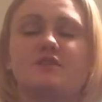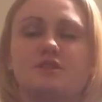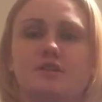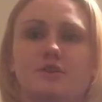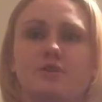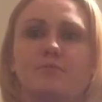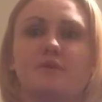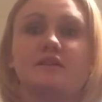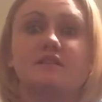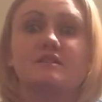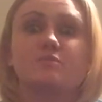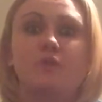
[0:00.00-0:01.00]
2, but at
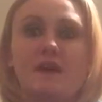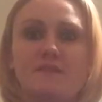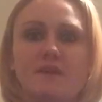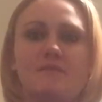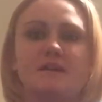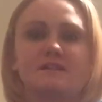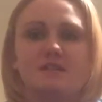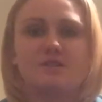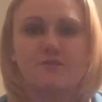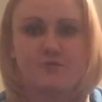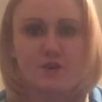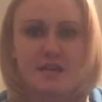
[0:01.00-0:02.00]
least one that makes it to
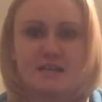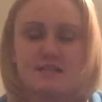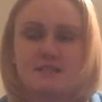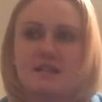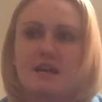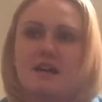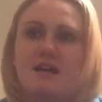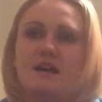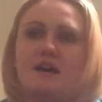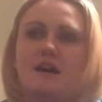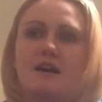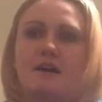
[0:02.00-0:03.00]
freeze.
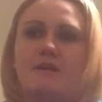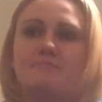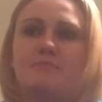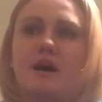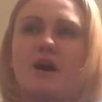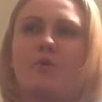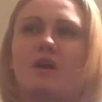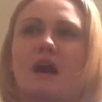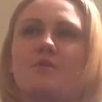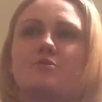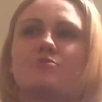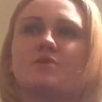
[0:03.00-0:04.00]
But what
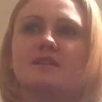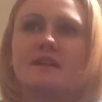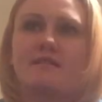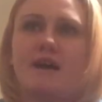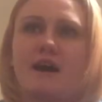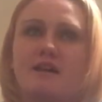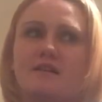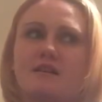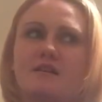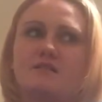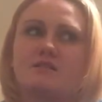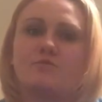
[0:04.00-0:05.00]
I would really like
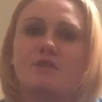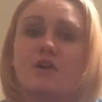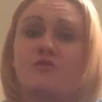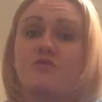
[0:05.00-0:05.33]
is around